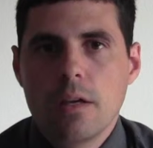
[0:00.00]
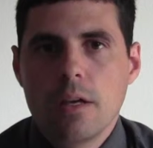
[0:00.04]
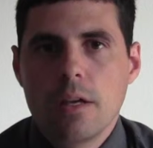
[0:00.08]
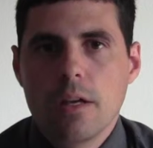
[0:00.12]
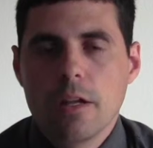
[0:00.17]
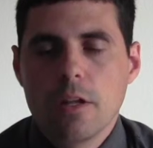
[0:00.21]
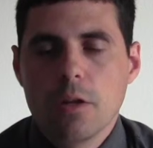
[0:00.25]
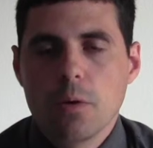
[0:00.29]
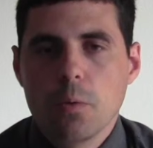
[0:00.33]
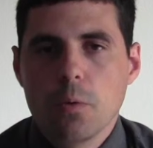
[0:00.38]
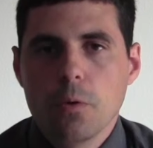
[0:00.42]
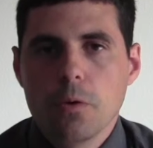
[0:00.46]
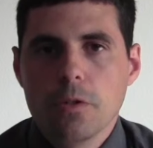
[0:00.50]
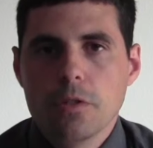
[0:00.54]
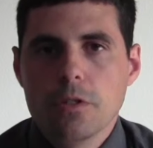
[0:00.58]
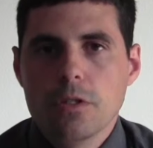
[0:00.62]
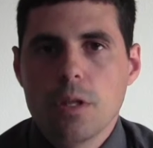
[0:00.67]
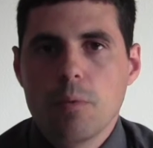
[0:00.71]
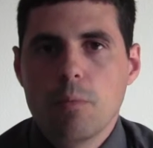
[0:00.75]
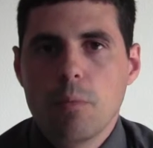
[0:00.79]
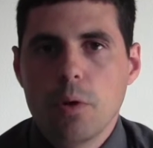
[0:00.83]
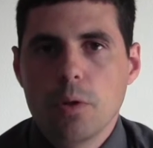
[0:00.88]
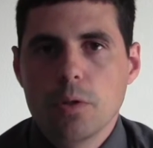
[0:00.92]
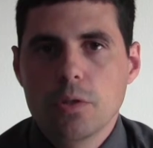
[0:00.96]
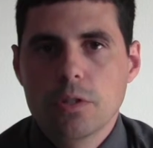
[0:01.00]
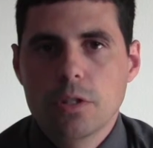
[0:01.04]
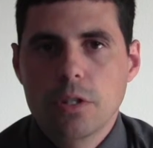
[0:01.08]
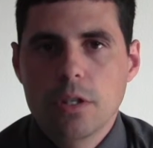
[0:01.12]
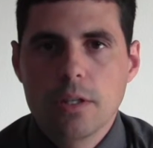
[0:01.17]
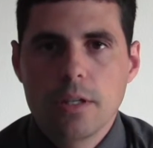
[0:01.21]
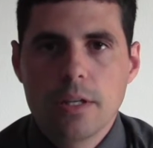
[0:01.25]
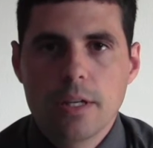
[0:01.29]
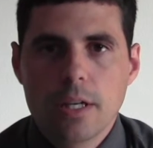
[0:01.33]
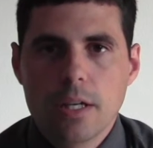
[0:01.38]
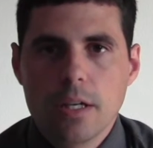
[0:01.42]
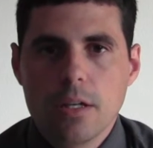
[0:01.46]
In other words, the most
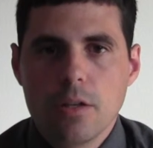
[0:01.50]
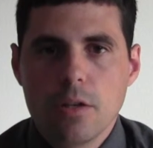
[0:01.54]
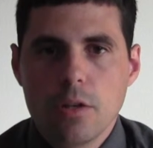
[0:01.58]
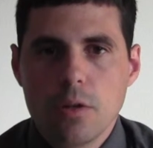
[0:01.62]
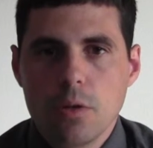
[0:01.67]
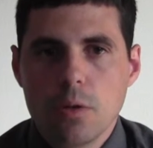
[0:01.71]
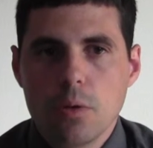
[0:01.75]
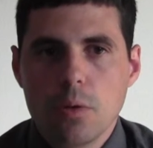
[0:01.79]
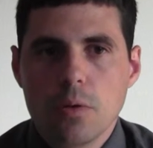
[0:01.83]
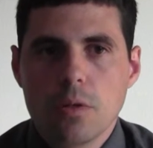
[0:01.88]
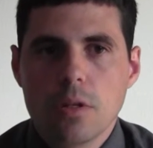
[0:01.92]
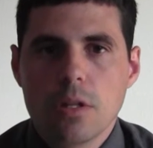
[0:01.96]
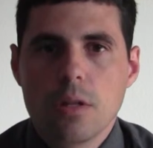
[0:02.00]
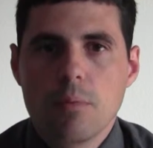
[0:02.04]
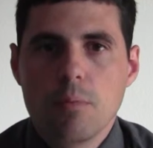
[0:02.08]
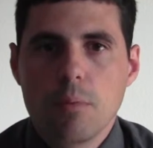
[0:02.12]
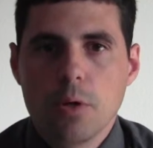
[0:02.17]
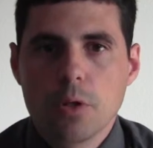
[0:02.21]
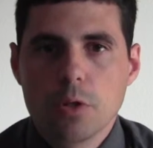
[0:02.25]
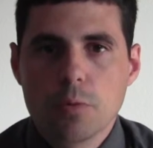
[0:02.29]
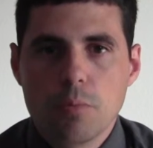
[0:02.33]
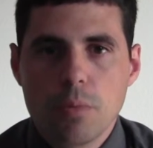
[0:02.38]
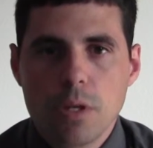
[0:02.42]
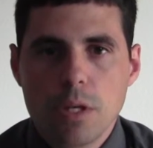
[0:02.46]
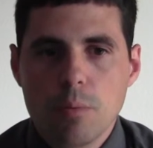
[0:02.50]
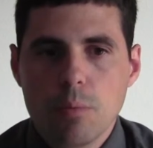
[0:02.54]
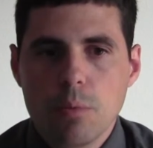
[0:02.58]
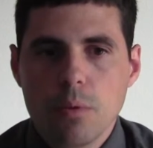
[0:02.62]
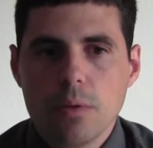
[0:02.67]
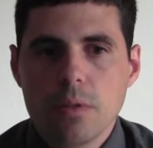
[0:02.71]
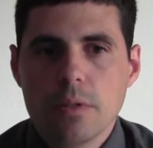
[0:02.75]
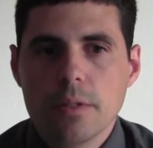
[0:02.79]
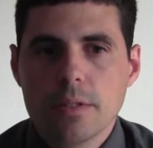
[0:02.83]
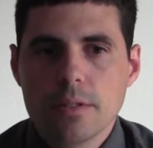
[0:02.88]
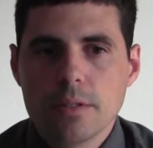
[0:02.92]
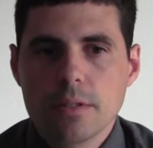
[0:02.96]
good it can do to the most
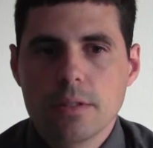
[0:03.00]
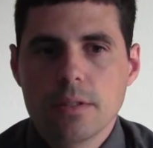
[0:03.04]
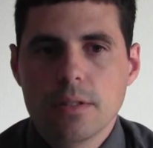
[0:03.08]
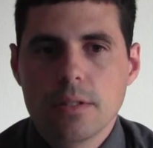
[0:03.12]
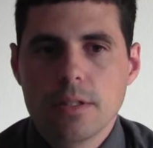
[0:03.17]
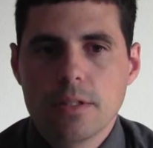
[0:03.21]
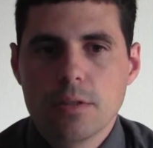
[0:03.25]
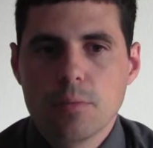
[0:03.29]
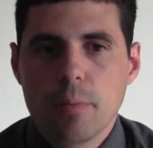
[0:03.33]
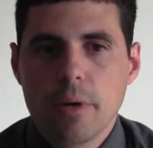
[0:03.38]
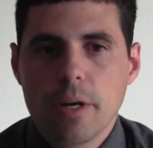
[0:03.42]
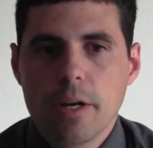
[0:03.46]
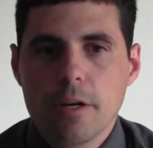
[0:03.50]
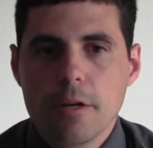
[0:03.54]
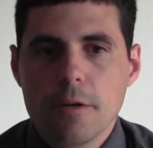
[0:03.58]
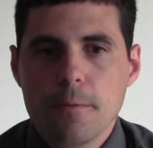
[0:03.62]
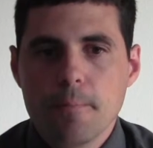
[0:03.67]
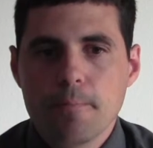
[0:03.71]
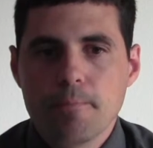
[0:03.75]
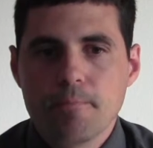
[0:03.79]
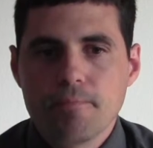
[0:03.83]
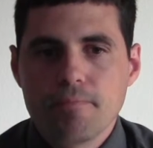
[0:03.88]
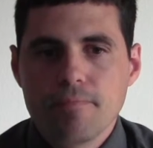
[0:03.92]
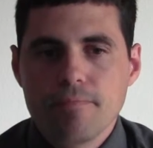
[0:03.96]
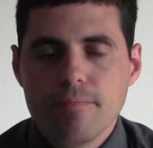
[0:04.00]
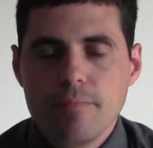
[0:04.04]
people is better.